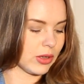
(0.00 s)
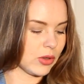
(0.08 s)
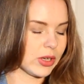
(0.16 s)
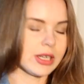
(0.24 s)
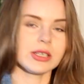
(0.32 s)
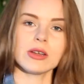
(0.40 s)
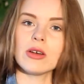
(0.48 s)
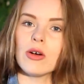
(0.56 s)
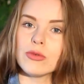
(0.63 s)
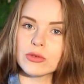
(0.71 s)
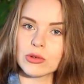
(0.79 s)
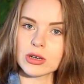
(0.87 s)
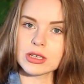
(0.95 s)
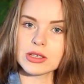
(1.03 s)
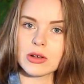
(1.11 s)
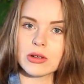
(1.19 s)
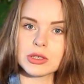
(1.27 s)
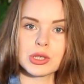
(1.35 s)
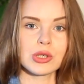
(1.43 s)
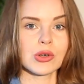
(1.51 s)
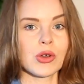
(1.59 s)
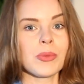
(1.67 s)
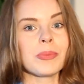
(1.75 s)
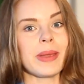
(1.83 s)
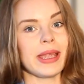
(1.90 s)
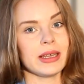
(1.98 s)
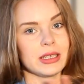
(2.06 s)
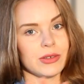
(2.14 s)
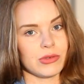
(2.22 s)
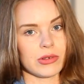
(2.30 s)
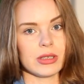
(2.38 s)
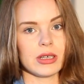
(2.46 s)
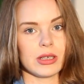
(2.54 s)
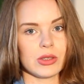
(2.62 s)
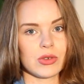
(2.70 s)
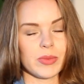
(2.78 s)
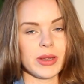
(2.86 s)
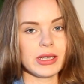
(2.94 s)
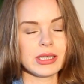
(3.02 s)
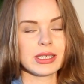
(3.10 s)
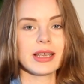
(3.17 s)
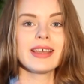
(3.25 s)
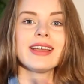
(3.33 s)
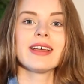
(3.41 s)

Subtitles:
You need, of course, also to compare different instruments.